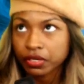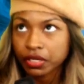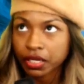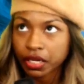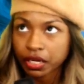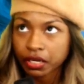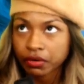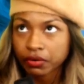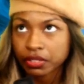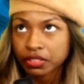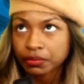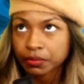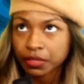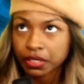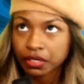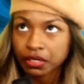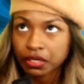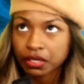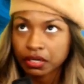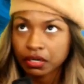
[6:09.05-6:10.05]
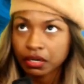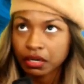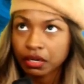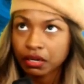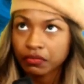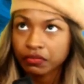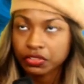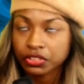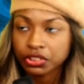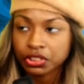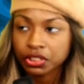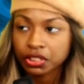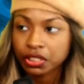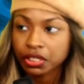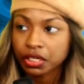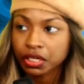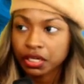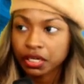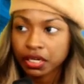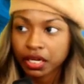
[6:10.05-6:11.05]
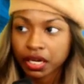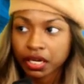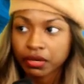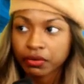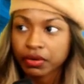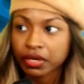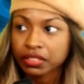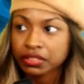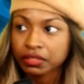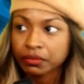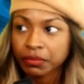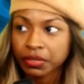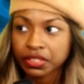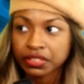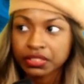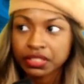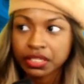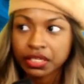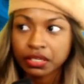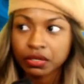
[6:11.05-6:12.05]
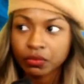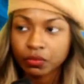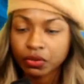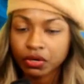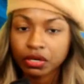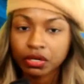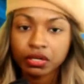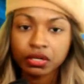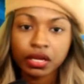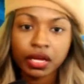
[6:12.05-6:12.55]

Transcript: Kakarot's better than Vegeta, and Kakarot's the best thing in the world.